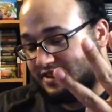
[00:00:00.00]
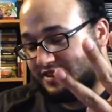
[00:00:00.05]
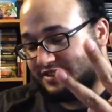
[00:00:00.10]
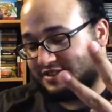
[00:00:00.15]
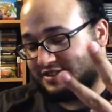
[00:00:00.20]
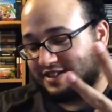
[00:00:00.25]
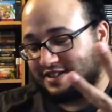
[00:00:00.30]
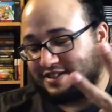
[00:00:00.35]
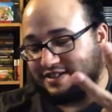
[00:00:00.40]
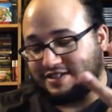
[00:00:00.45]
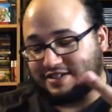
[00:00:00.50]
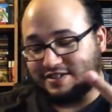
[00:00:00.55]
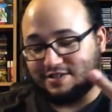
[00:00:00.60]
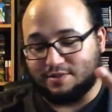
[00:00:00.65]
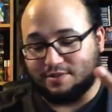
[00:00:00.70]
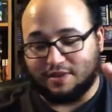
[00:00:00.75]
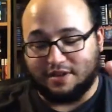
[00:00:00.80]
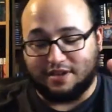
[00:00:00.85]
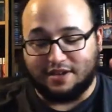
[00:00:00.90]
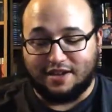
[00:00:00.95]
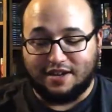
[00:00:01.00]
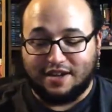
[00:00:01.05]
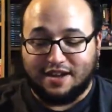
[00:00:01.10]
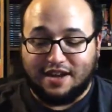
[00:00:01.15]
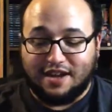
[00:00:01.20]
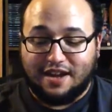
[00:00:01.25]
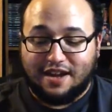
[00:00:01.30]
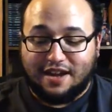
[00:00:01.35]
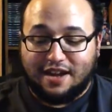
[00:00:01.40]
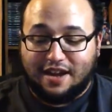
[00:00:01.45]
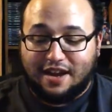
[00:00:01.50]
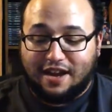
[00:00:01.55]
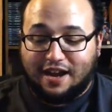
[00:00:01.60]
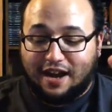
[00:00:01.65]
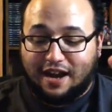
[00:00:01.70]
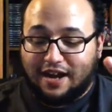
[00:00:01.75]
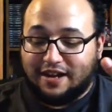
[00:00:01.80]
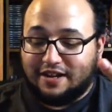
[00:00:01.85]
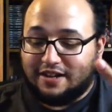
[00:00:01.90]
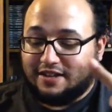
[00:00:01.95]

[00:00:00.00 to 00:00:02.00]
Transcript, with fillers: Let's get to this one. I